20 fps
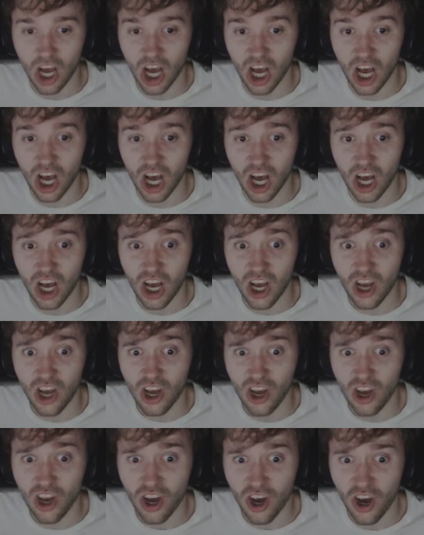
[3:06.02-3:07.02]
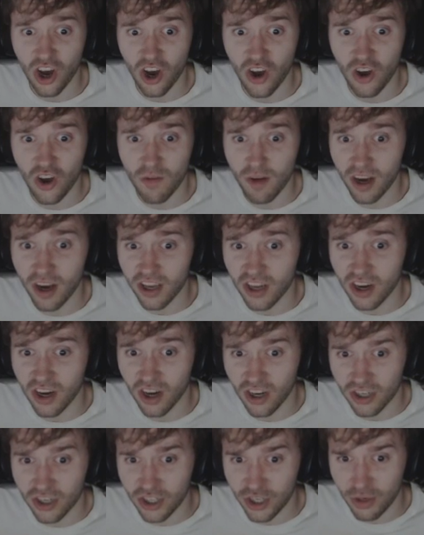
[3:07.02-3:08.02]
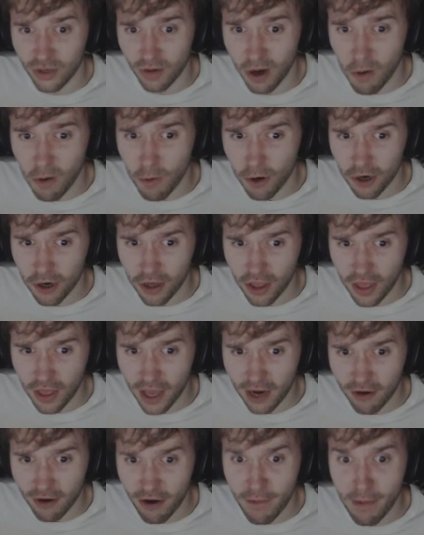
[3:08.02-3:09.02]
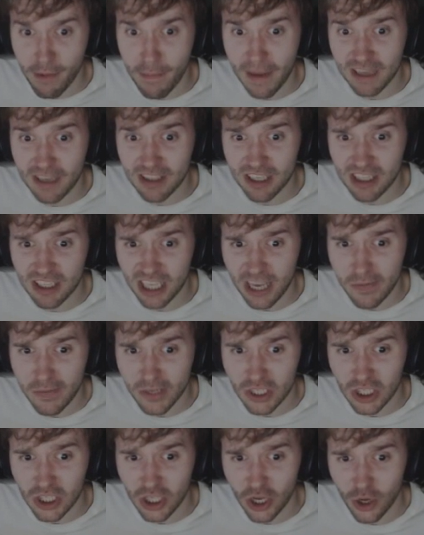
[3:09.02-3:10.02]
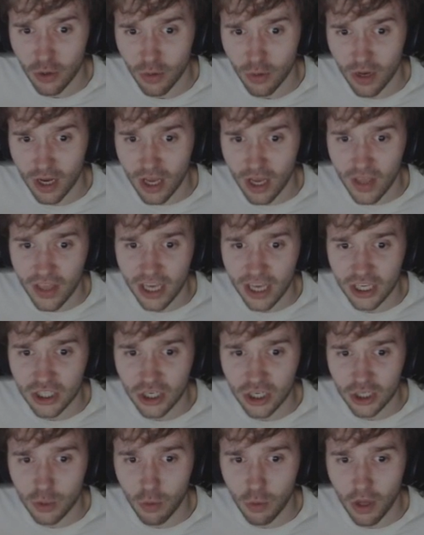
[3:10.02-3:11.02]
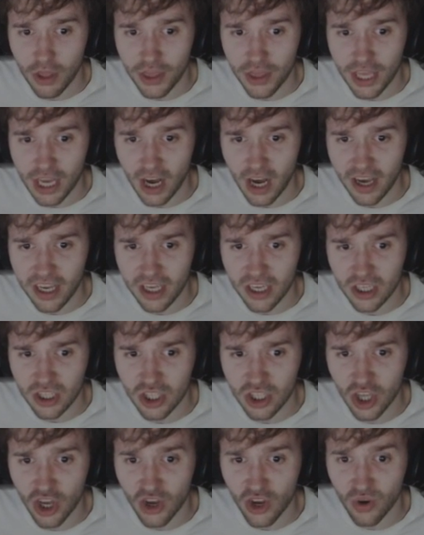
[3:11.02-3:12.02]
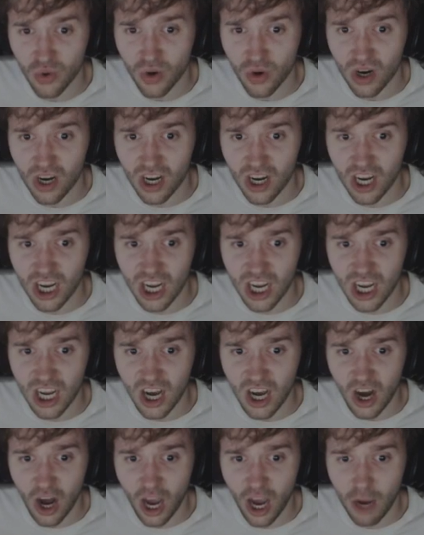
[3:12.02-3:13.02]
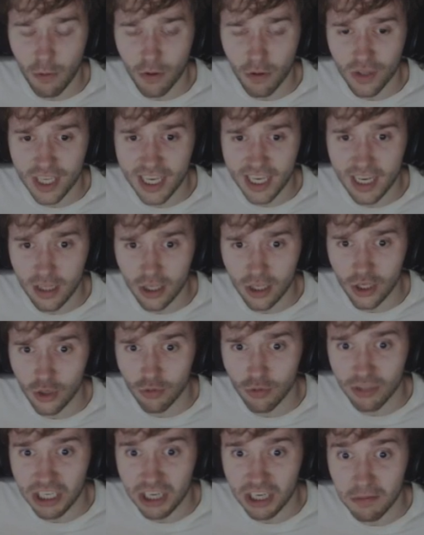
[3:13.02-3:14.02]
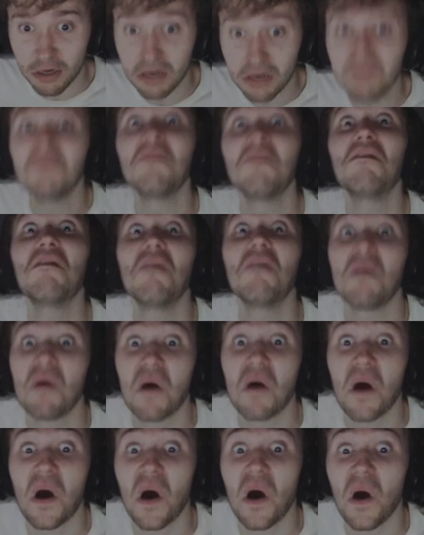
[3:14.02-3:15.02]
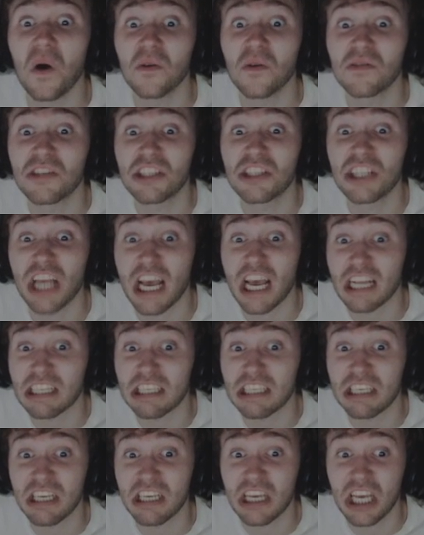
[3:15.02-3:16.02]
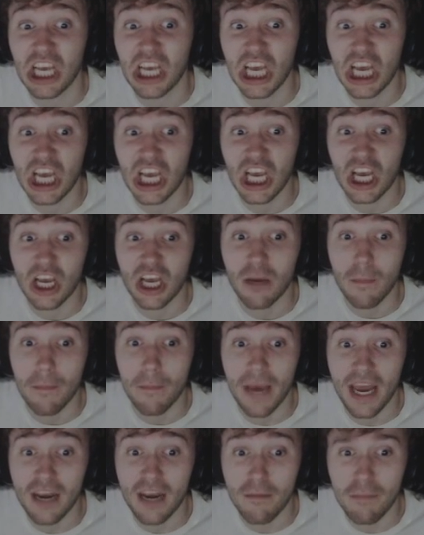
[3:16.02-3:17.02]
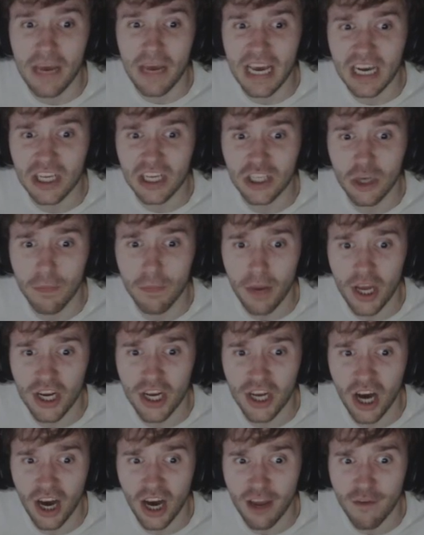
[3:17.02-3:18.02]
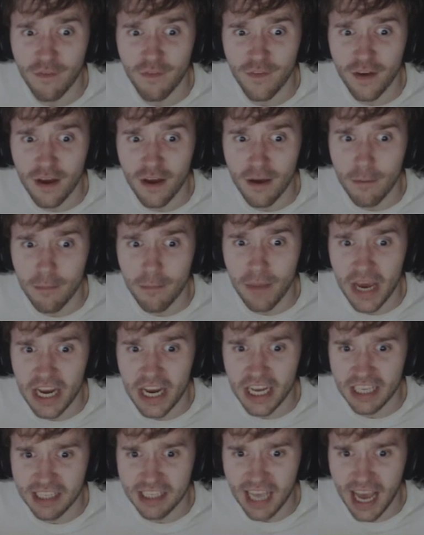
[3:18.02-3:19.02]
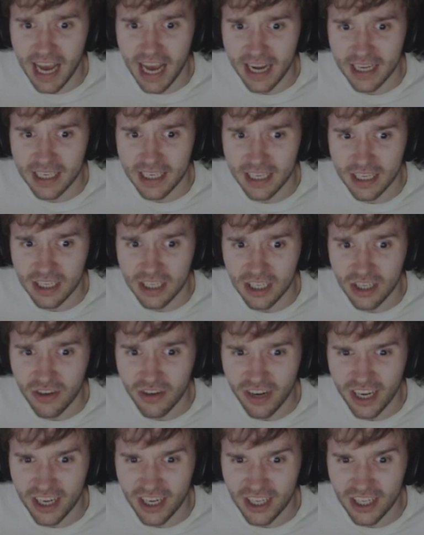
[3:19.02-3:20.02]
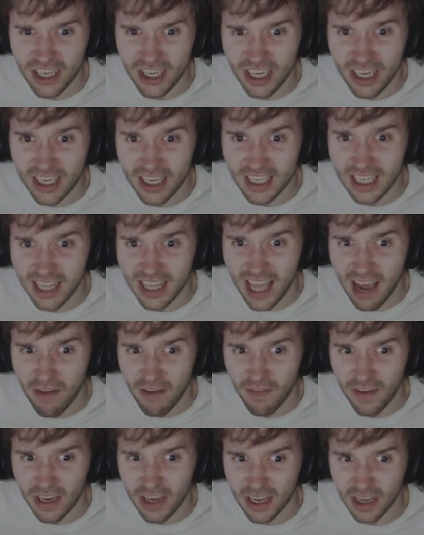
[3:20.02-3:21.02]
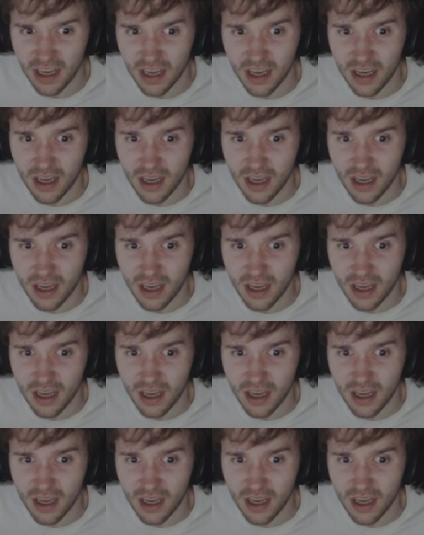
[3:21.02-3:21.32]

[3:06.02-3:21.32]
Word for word: Uh, oh my god, you are one of that creepypasta demons too. There's just one thing I can do. I will kill you, demon. Oh shit. Ben picked up a knife. Ben is acting strange. He is laughing.